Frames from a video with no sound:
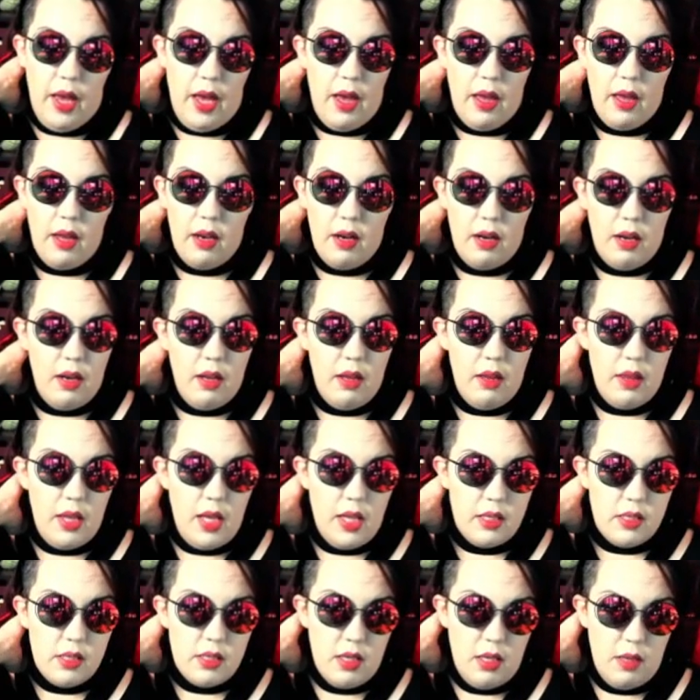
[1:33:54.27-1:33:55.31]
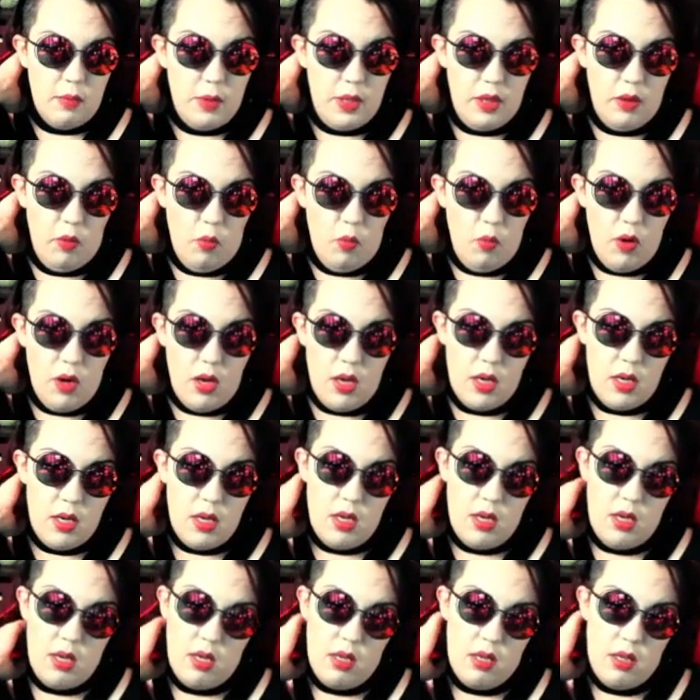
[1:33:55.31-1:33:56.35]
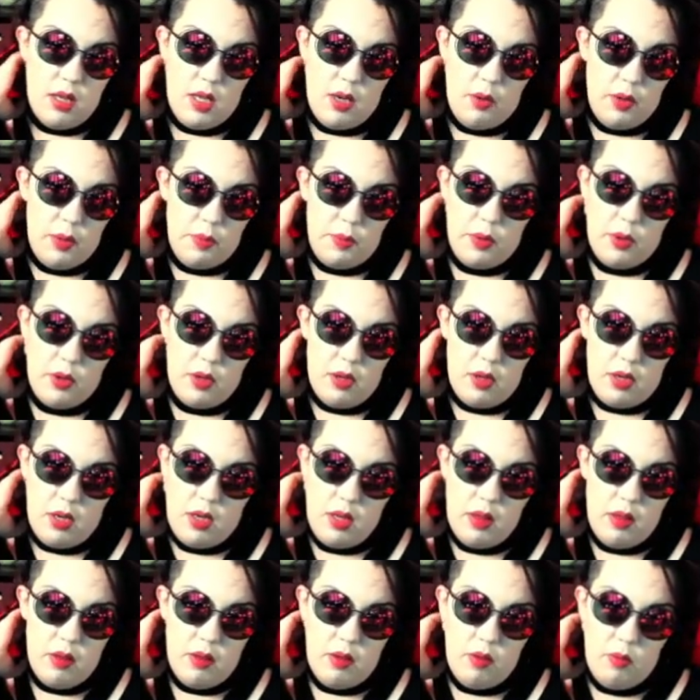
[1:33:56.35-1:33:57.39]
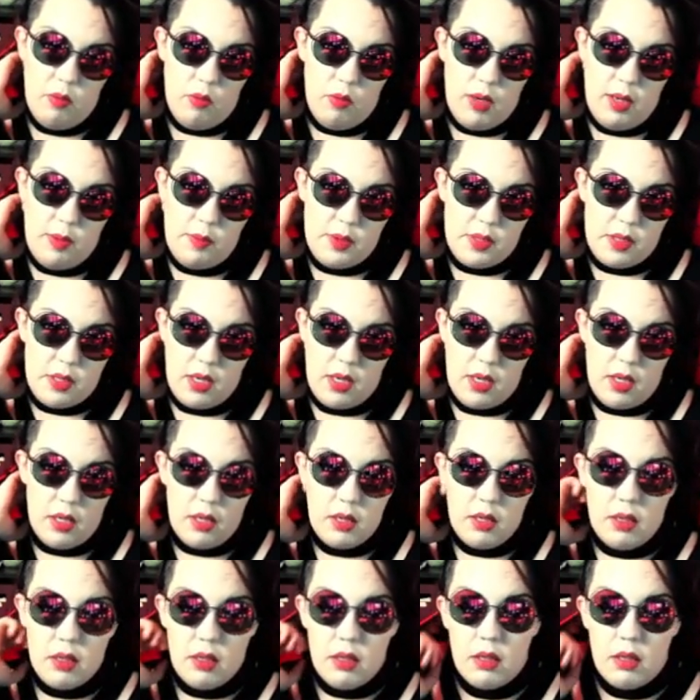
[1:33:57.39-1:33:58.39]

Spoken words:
that. That's going to be the one that we put on the website.